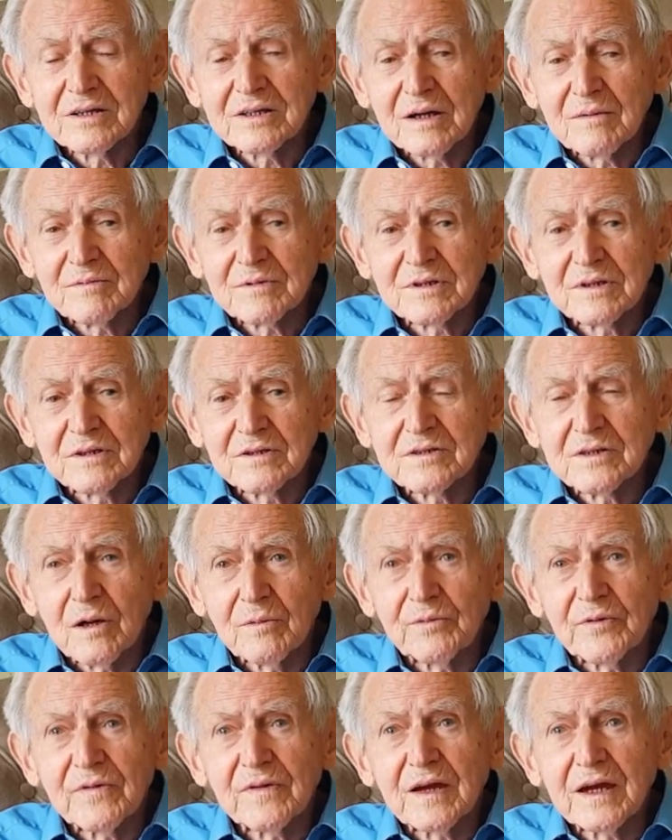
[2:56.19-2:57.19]
up to the top
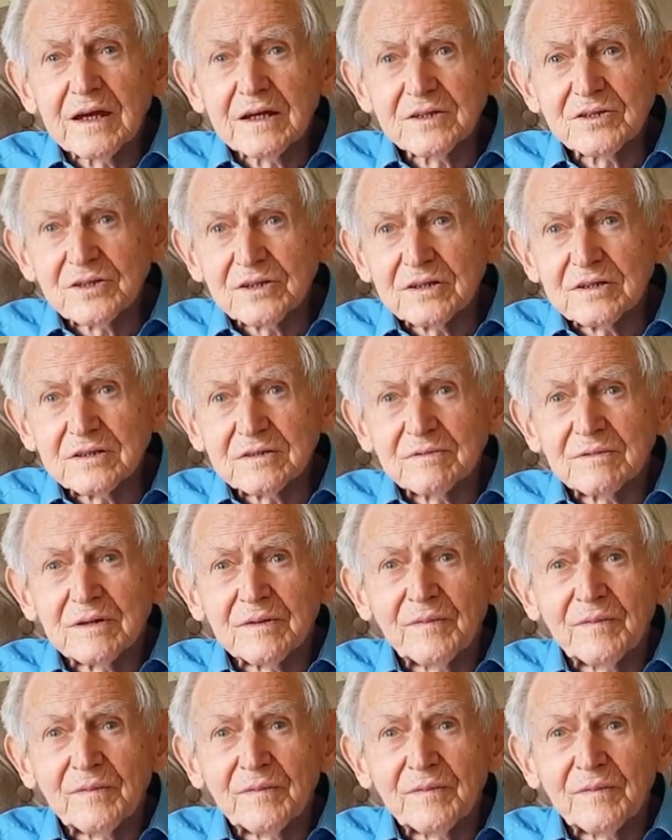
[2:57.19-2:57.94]
of the hedges,